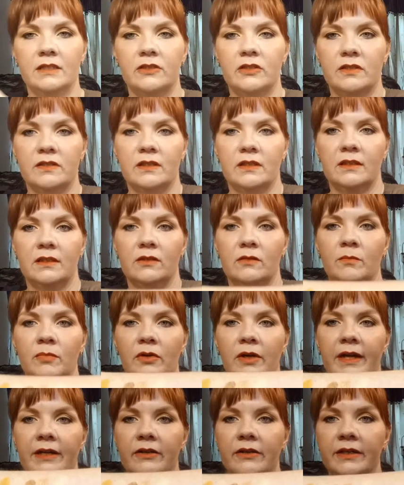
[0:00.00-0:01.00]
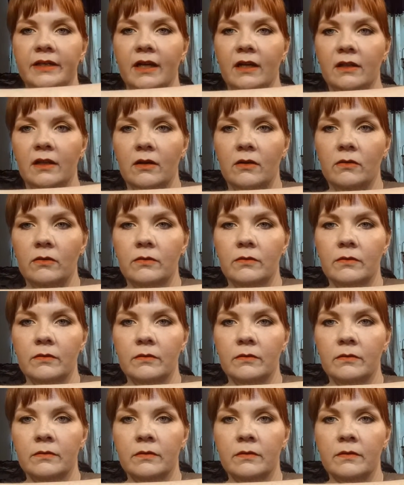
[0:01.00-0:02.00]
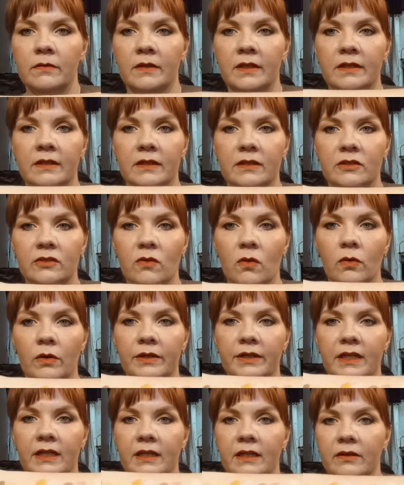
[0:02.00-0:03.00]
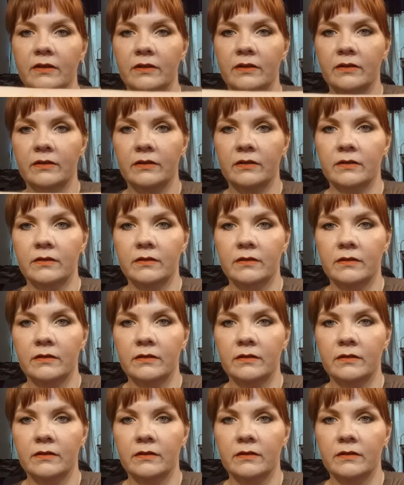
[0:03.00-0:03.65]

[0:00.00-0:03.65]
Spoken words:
It's just a little brighter yellow than this Courtney here.